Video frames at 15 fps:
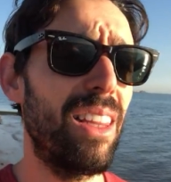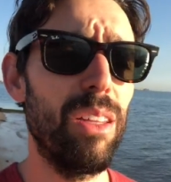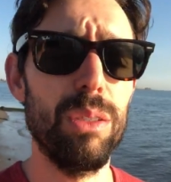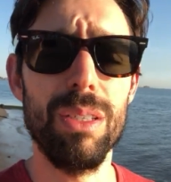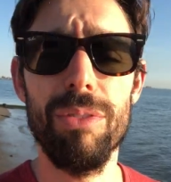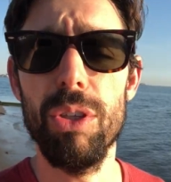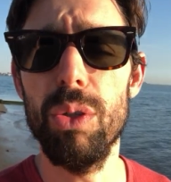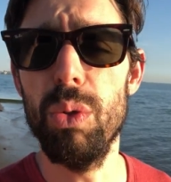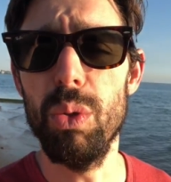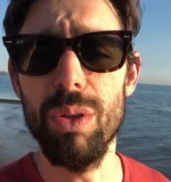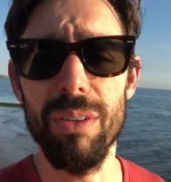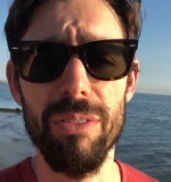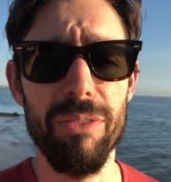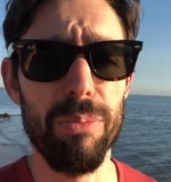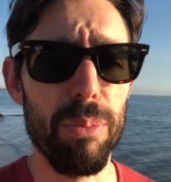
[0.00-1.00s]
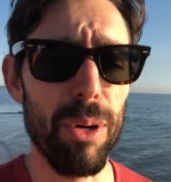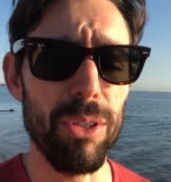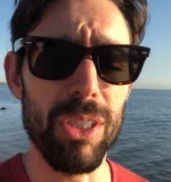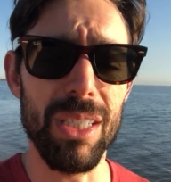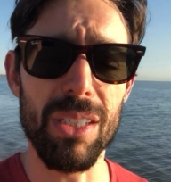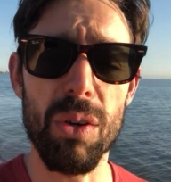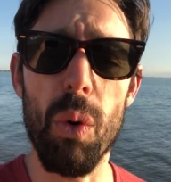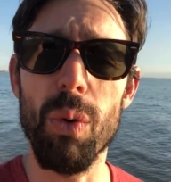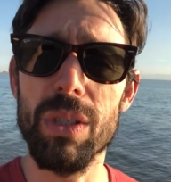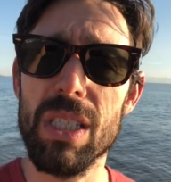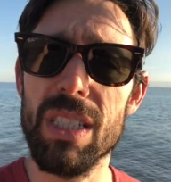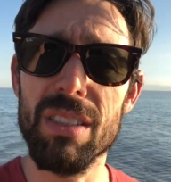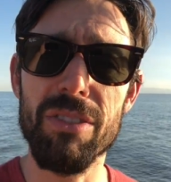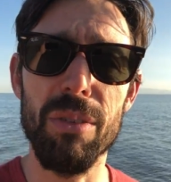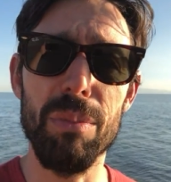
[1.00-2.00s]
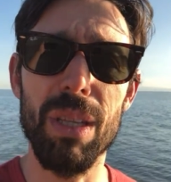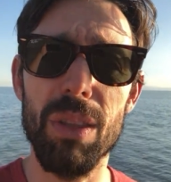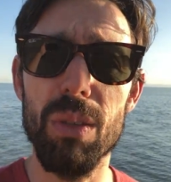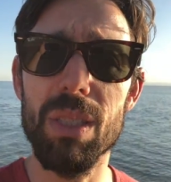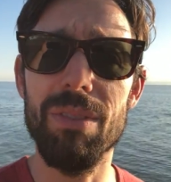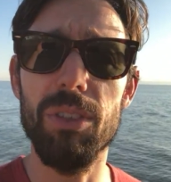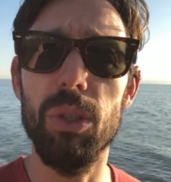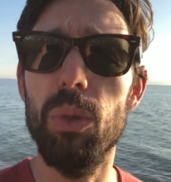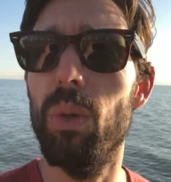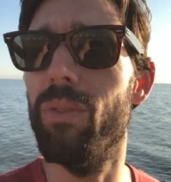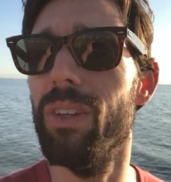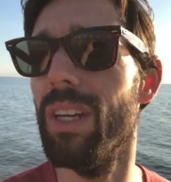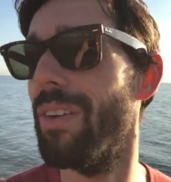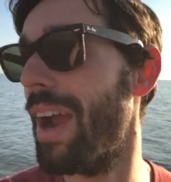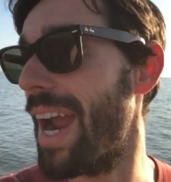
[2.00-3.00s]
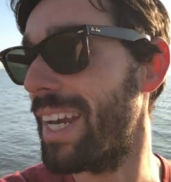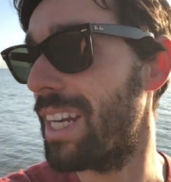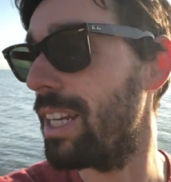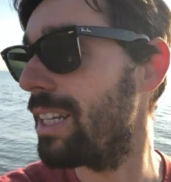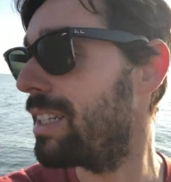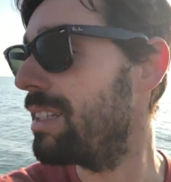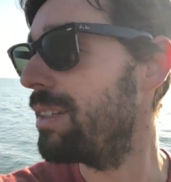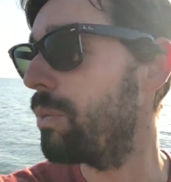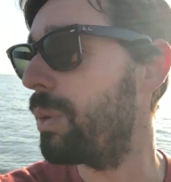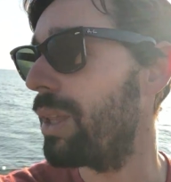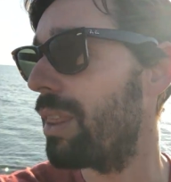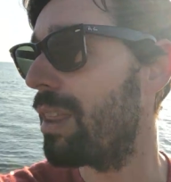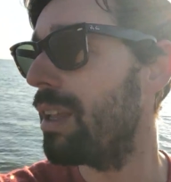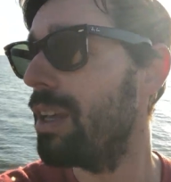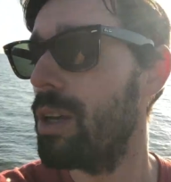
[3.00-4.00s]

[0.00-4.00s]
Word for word: those of you who have purchased courses from me, those of you who have interacted with,